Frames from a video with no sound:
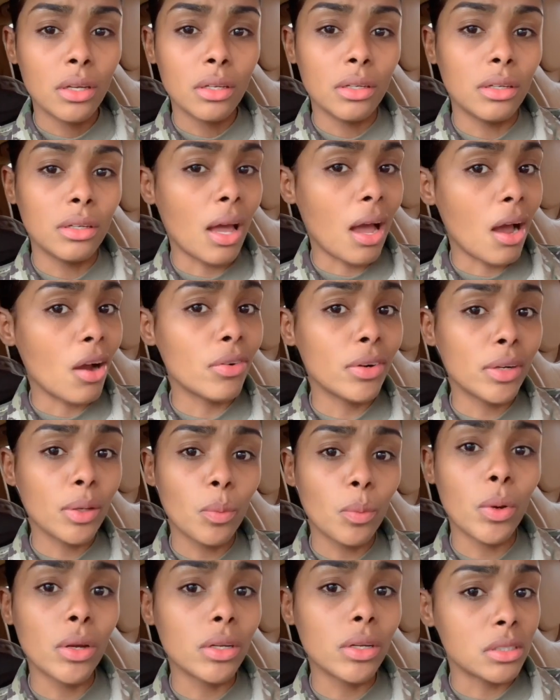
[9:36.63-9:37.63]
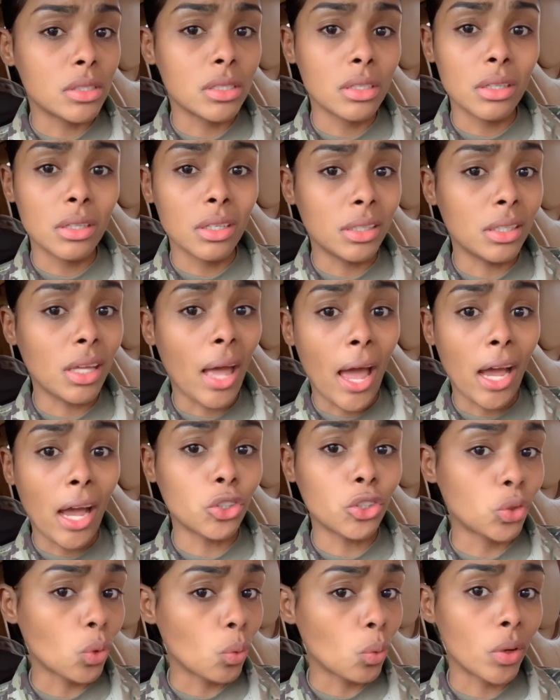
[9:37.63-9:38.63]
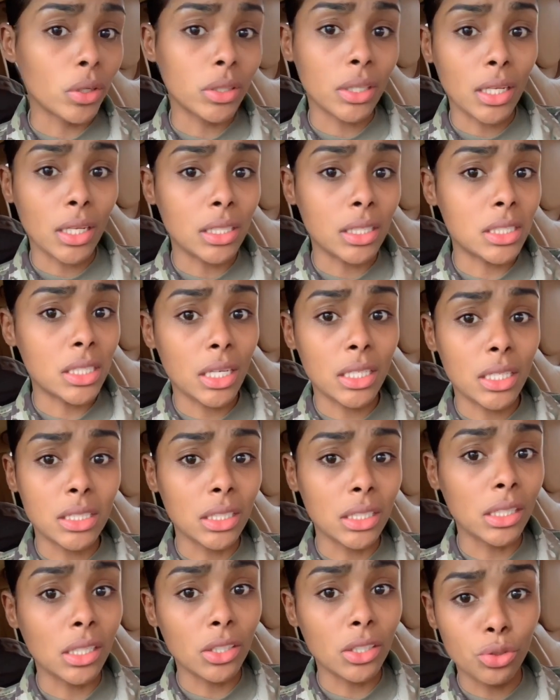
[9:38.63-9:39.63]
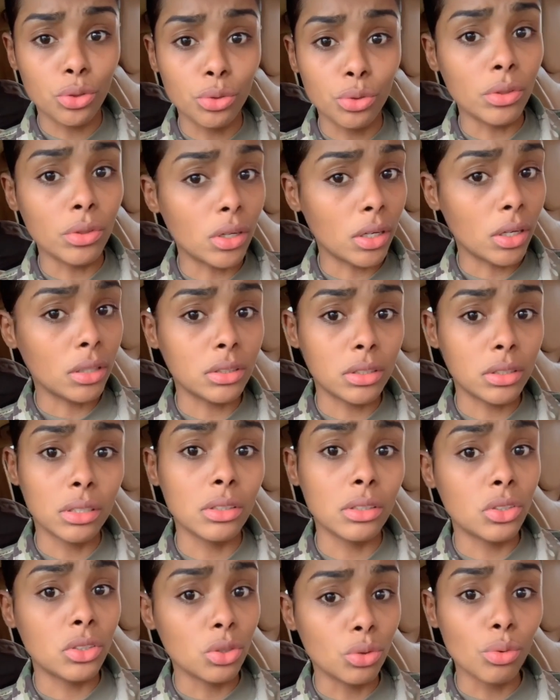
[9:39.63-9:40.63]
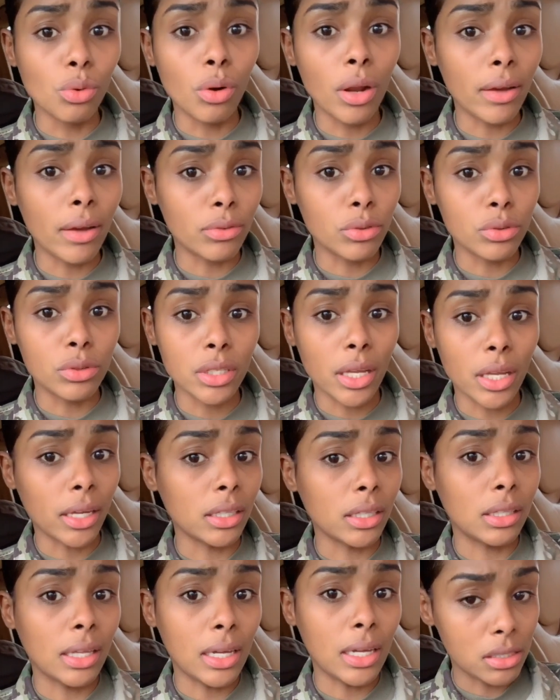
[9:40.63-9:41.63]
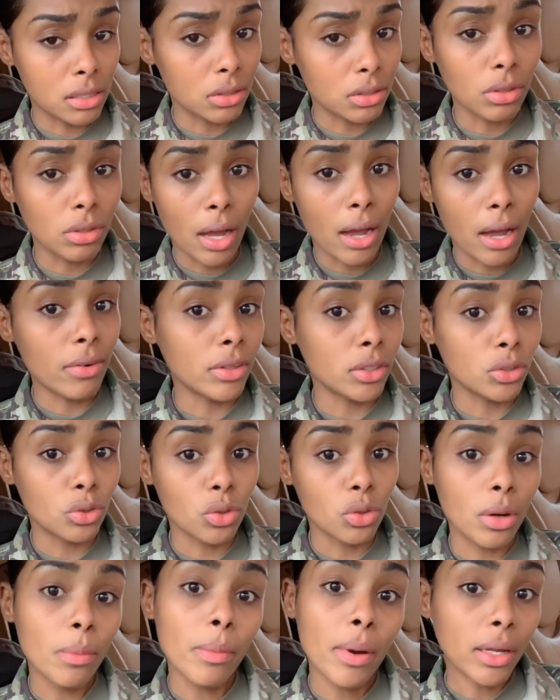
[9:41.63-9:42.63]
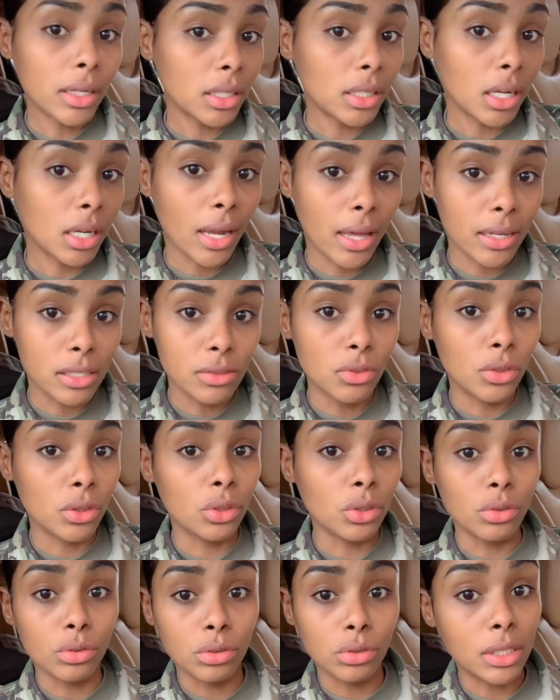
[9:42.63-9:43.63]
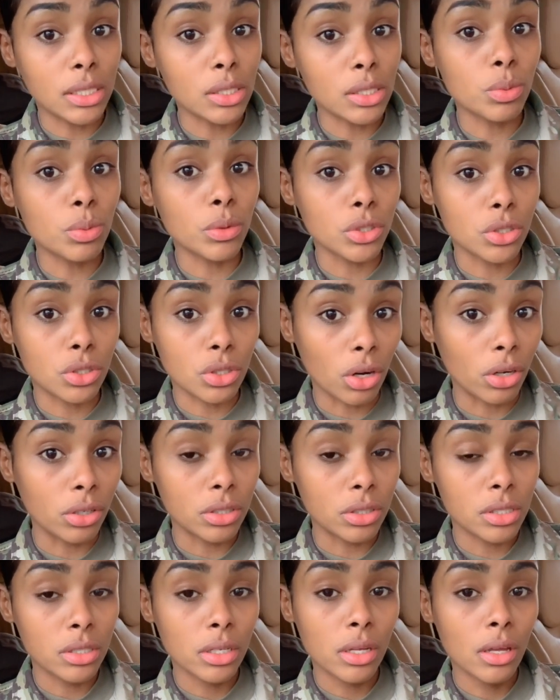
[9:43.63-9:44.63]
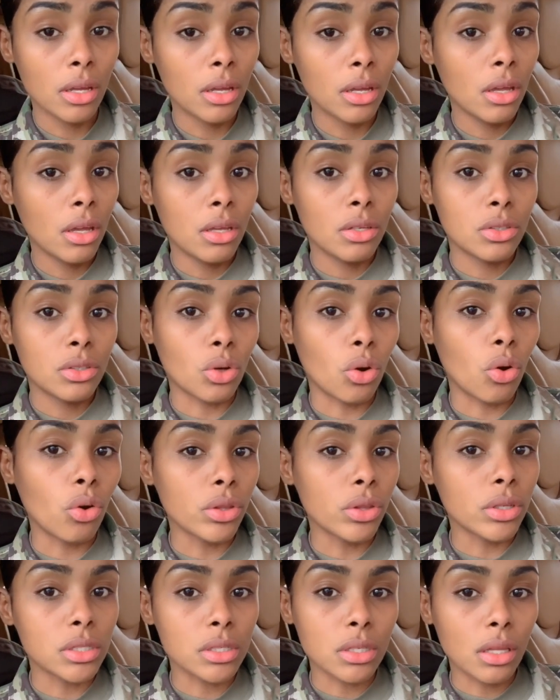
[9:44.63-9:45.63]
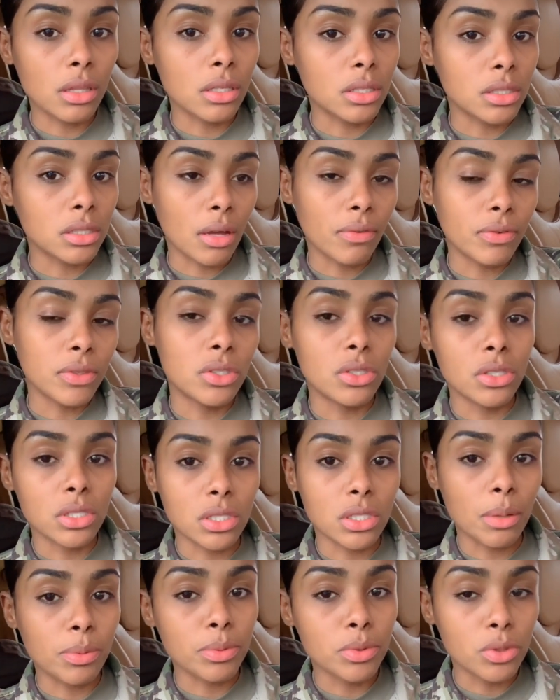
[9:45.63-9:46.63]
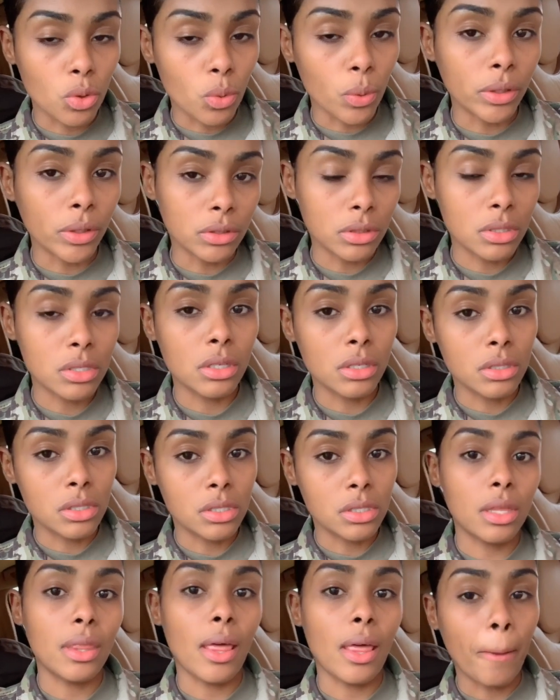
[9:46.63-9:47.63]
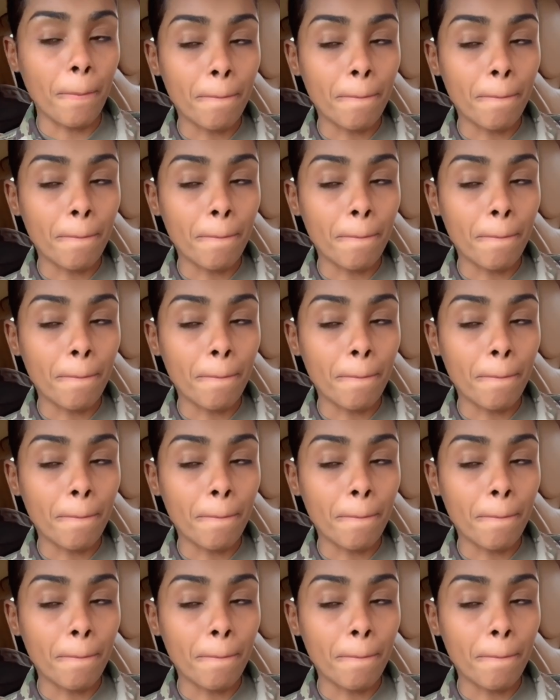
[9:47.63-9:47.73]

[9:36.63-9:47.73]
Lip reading: I already went into the actual work that it takes to get you to new levels. Like, I already talked about it in the last video. That's where it starts. So all this other stuff is just subsequent to that.